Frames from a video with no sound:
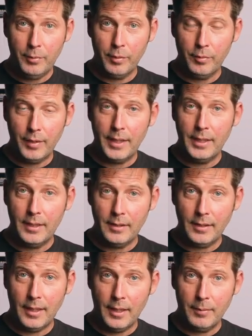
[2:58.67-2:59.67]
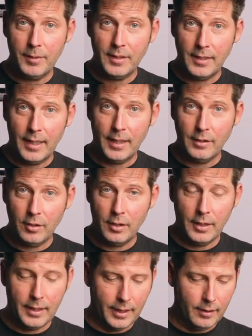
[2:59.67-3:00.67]
we're ready to set up the settings on
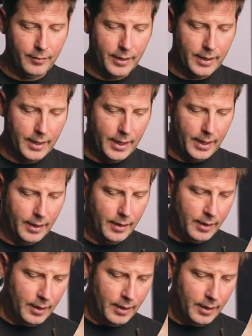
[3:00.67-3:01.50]
the Nano VNA.